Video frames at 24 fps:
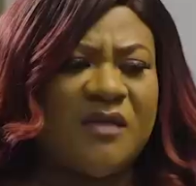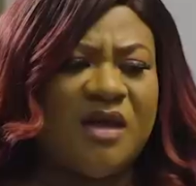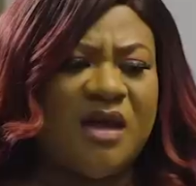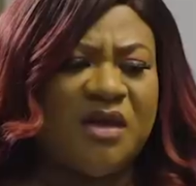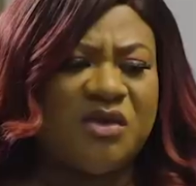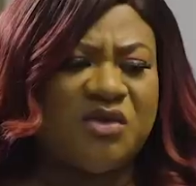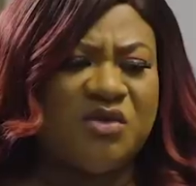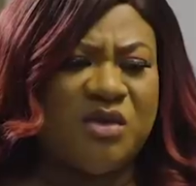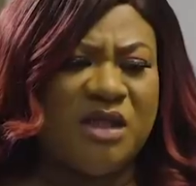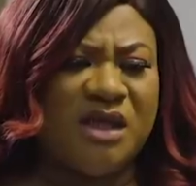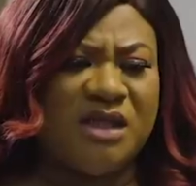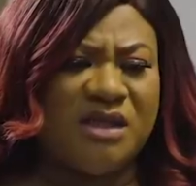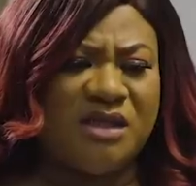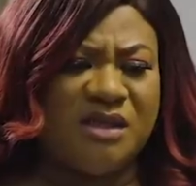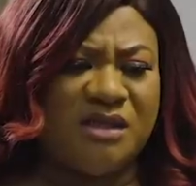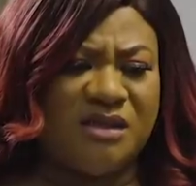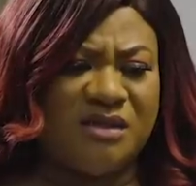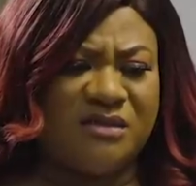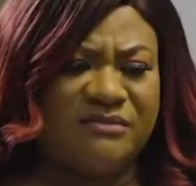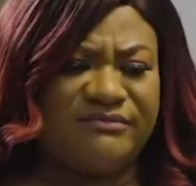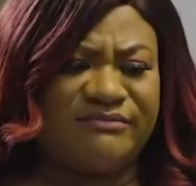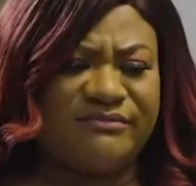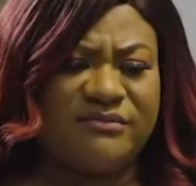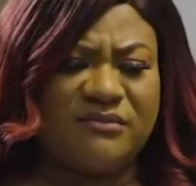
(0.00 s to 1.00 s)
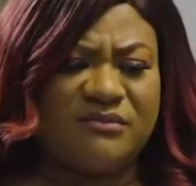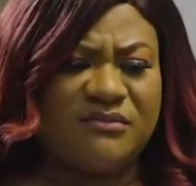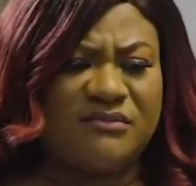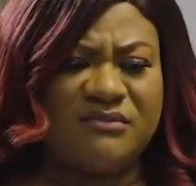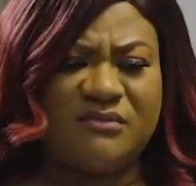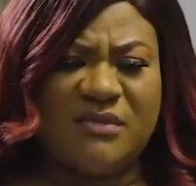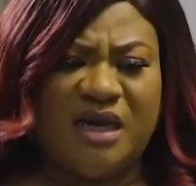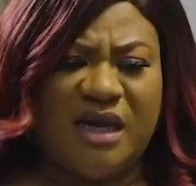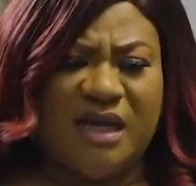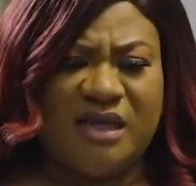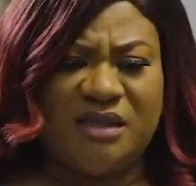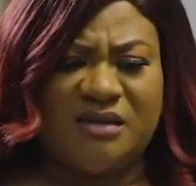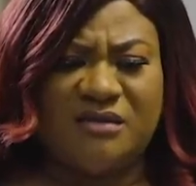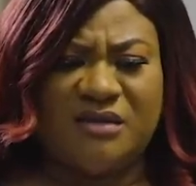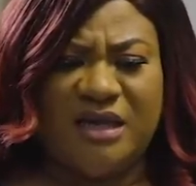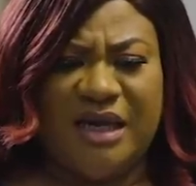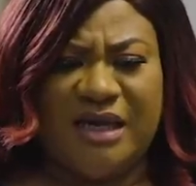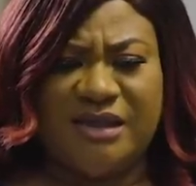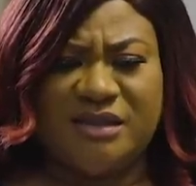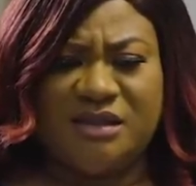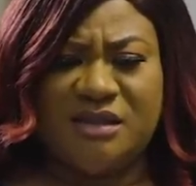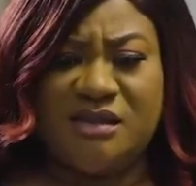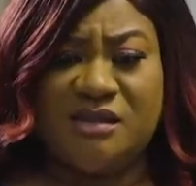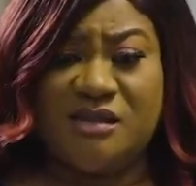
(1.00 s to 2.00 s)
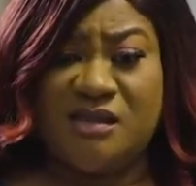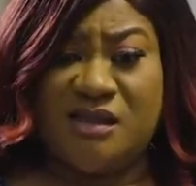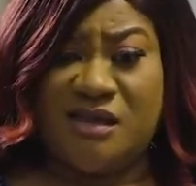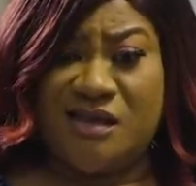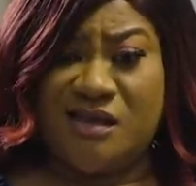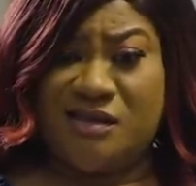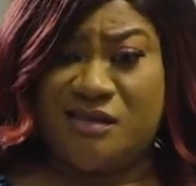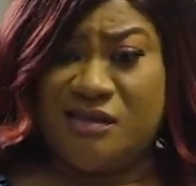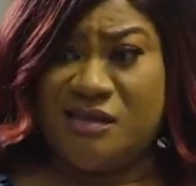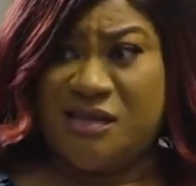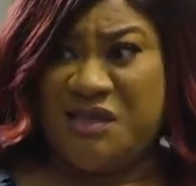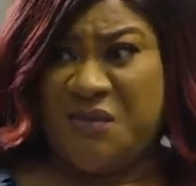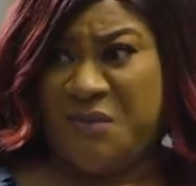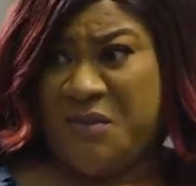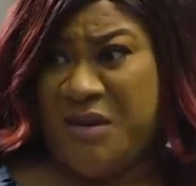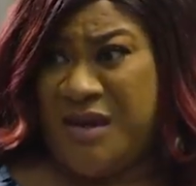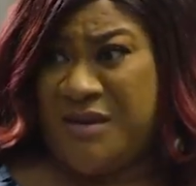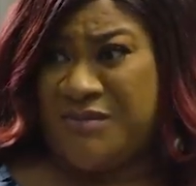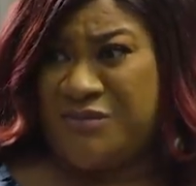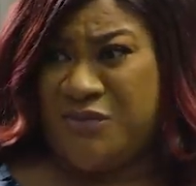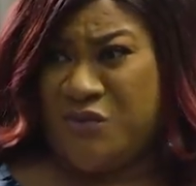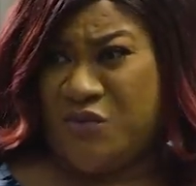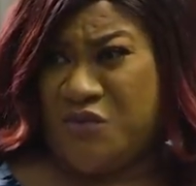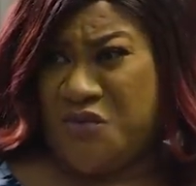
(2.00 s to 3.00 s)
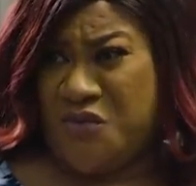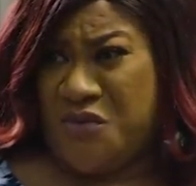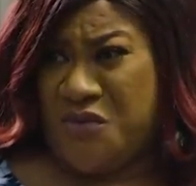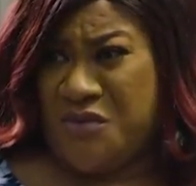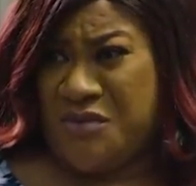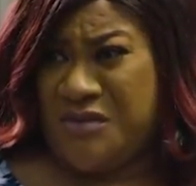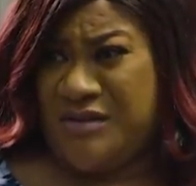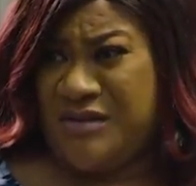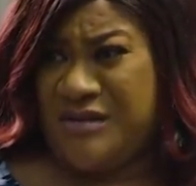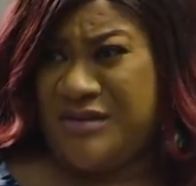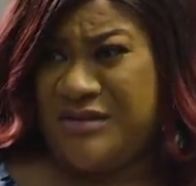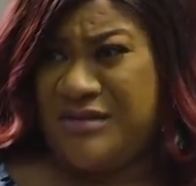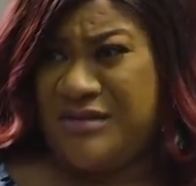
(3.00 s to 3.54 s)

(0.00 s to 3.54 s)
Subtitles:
Actually, I didn't get a sperm donor.